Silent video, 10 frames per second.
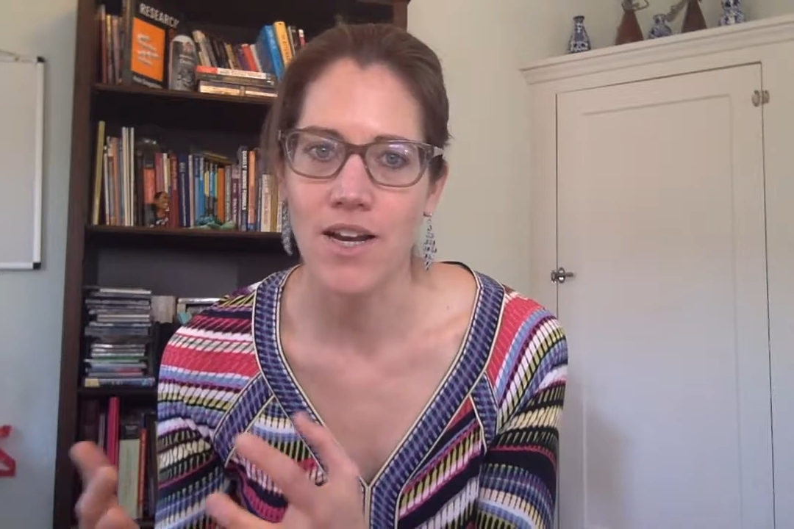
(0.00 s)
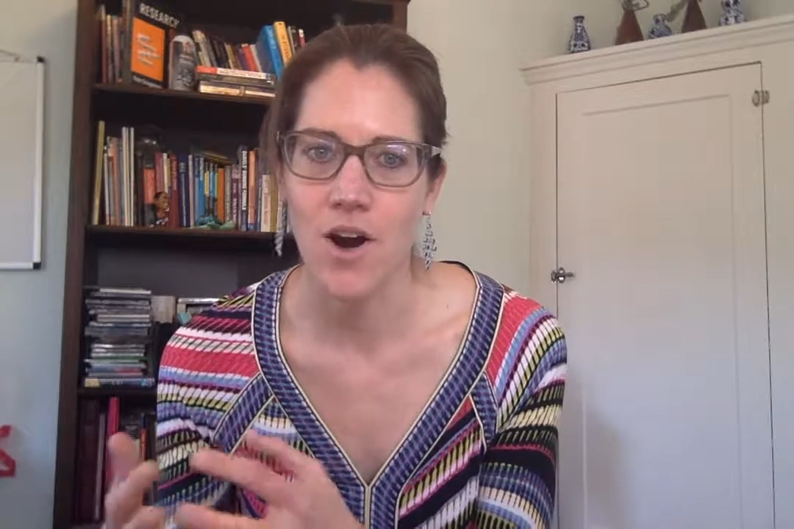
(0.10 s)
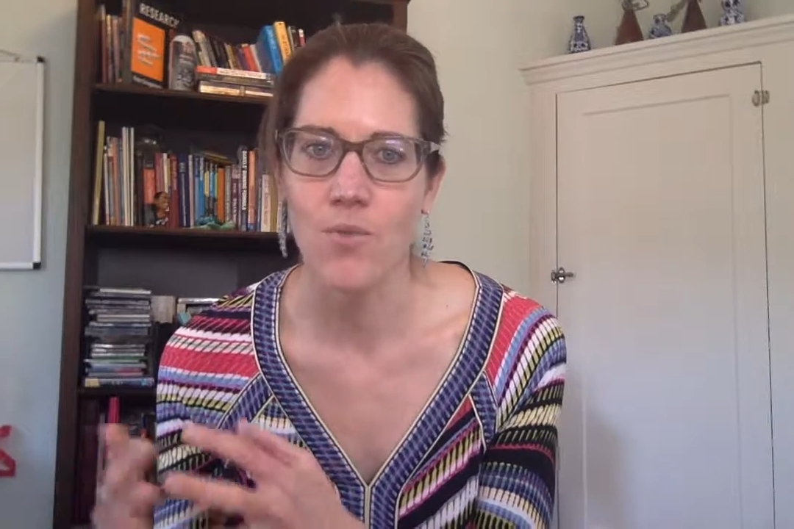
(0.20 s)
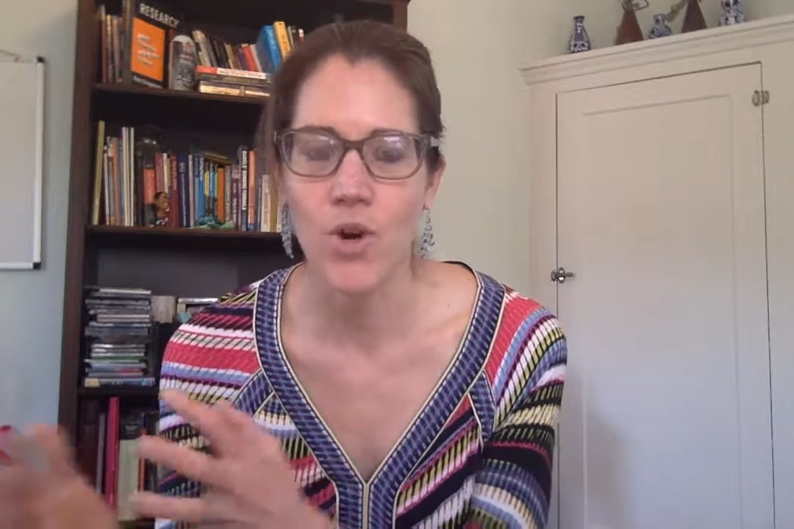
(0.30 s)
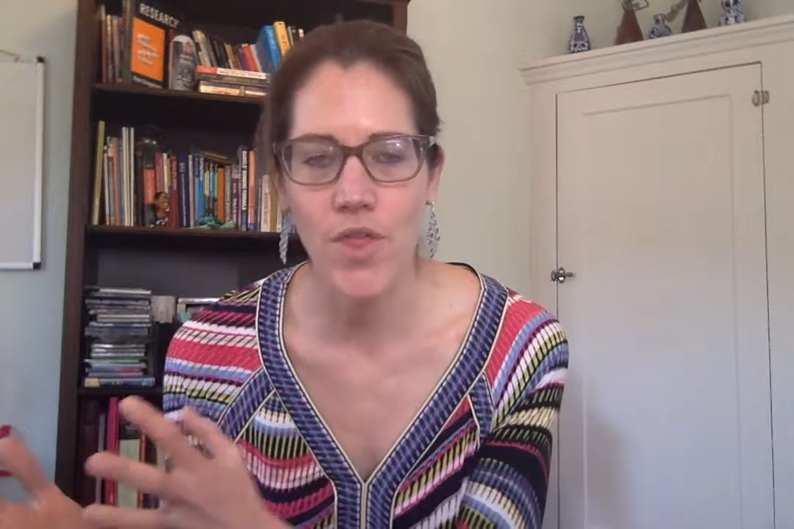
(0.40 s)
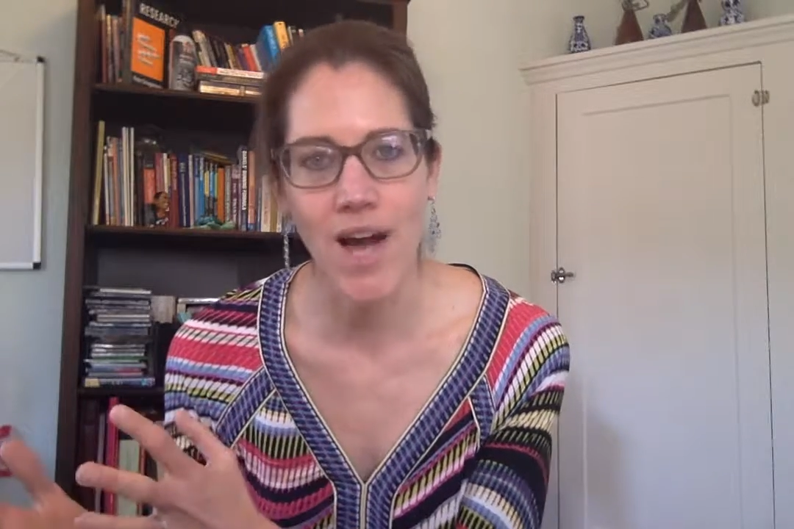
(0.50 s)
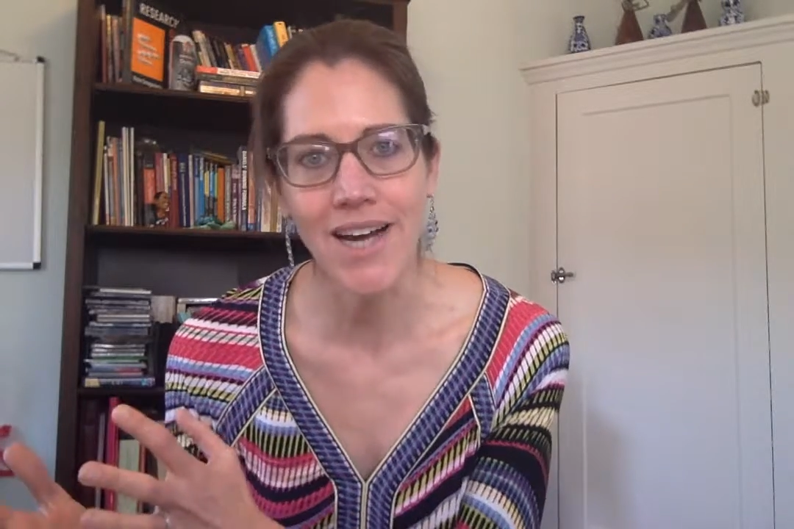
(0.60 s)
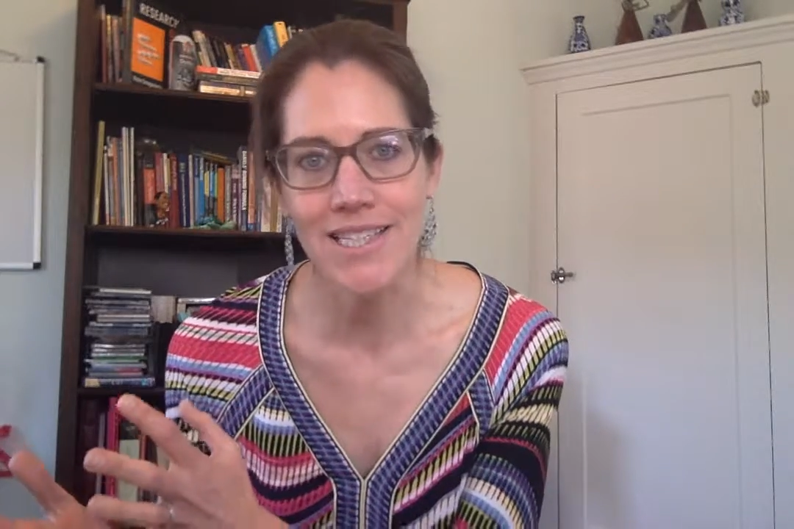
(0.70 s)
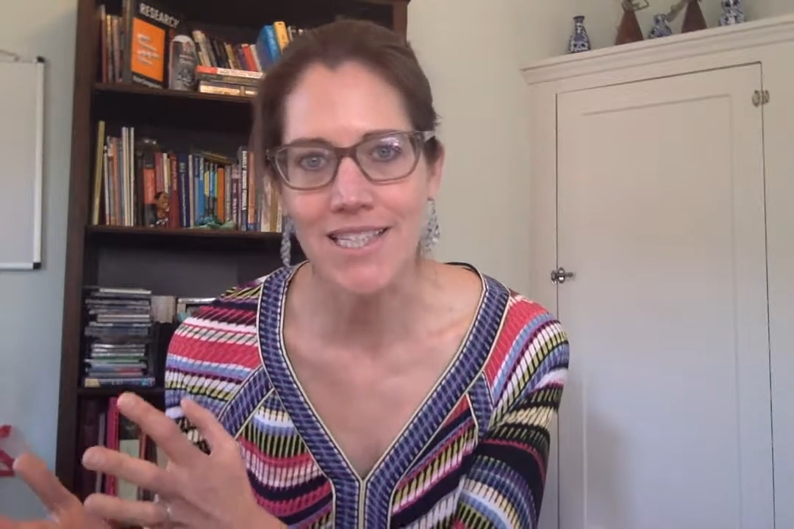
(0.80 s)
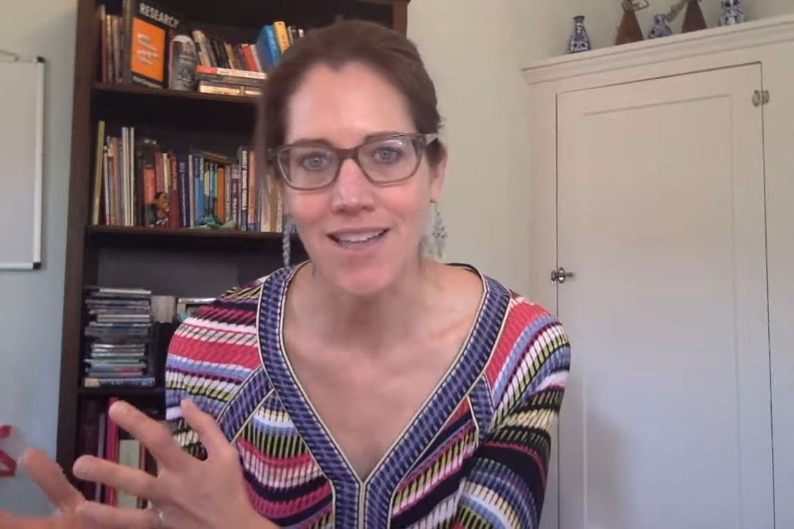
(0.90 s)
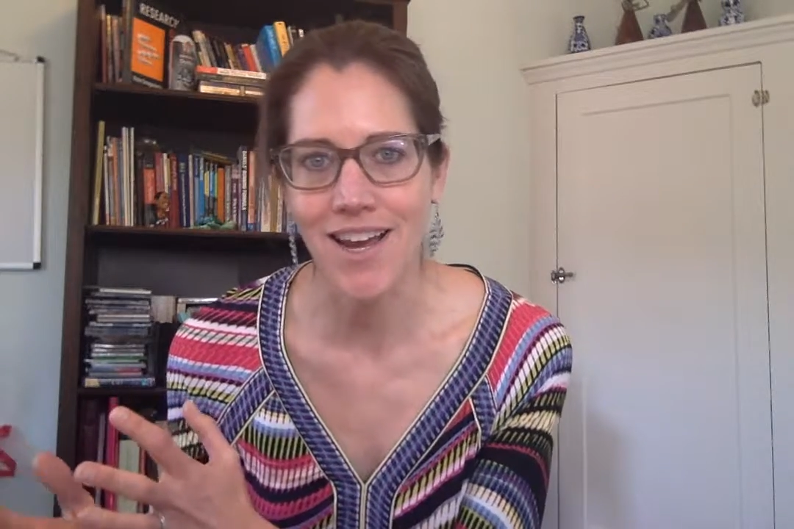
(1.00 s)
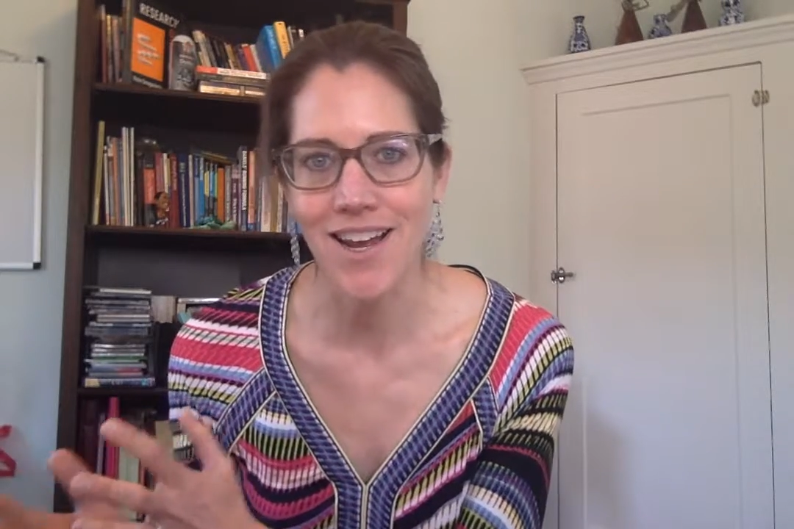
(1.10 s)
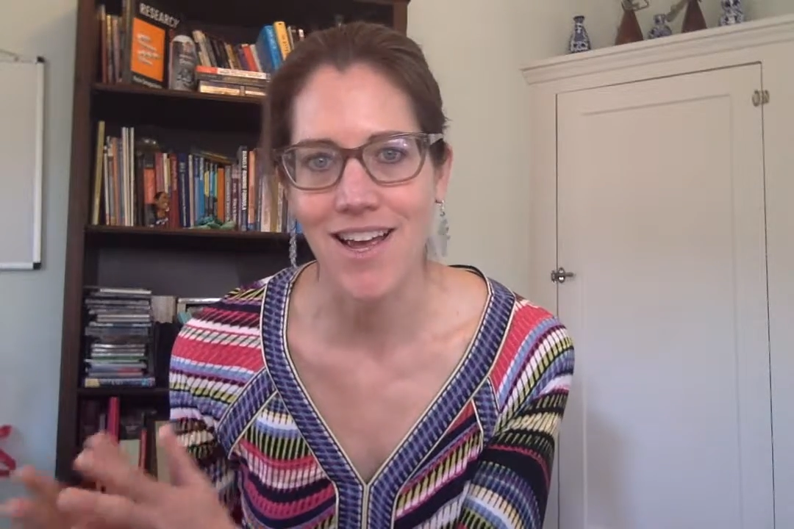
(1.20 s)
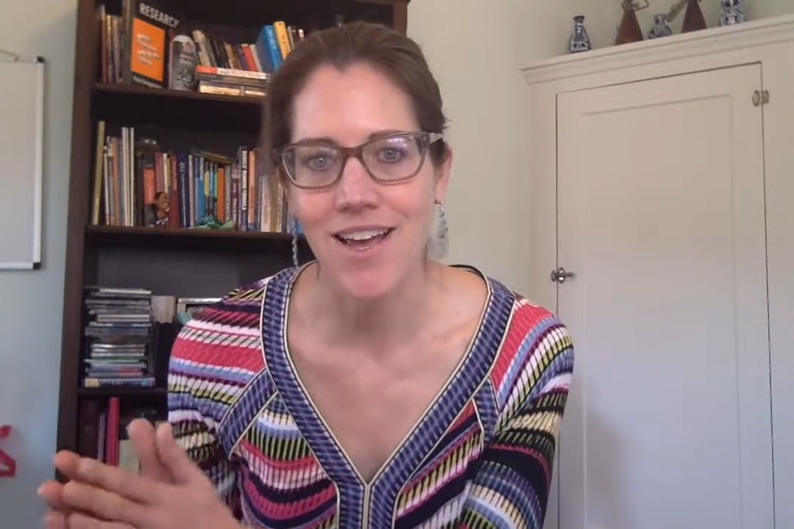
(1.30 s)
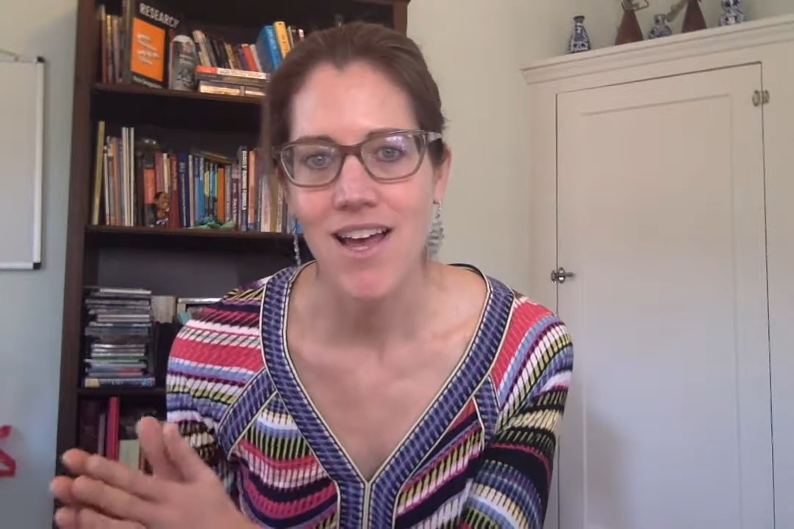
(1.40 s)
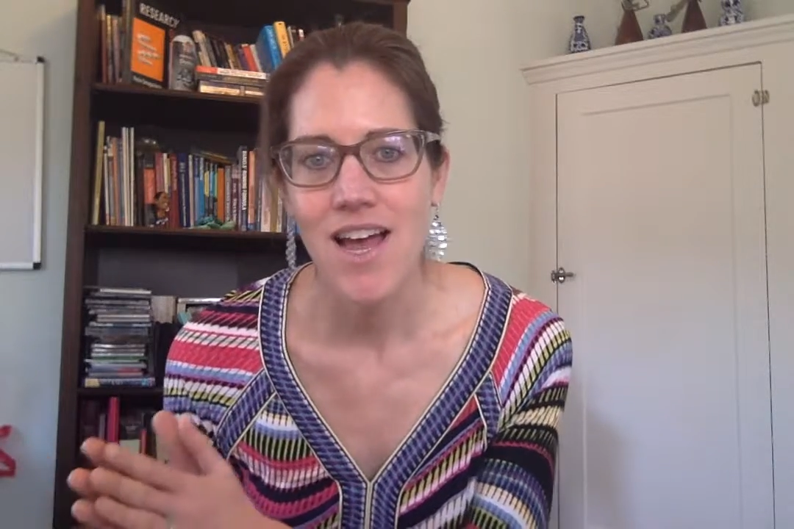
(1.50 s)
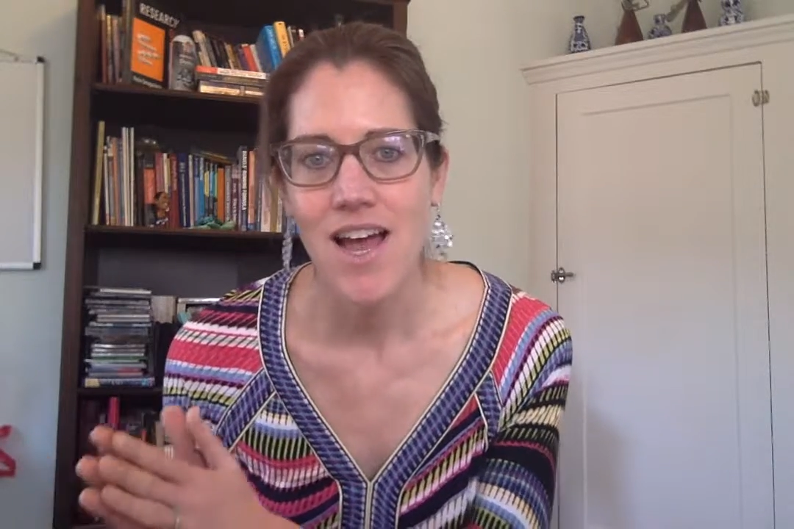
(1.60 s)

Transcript: and are worth isolating,